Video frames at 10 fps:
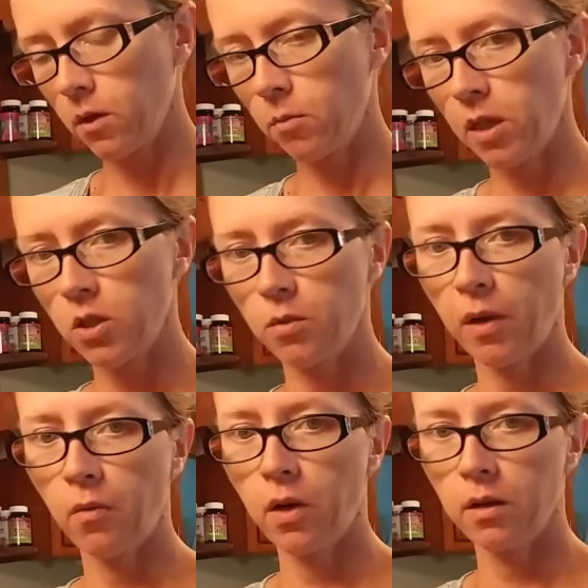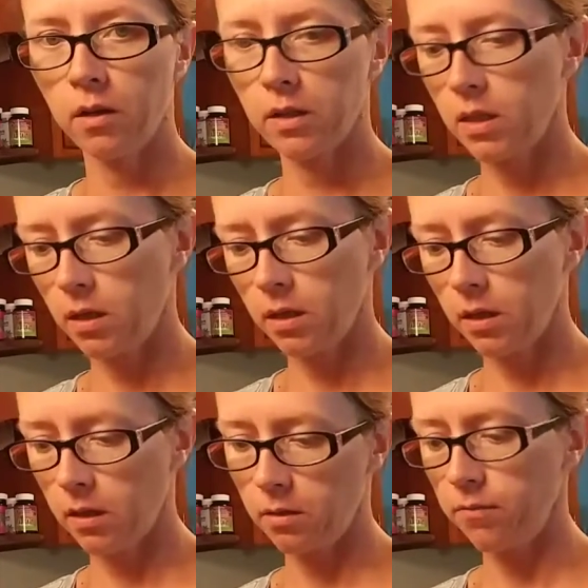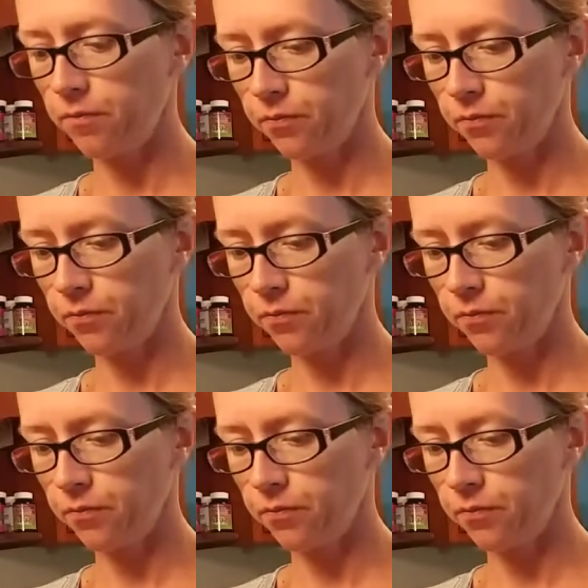make sure my water gets hot again.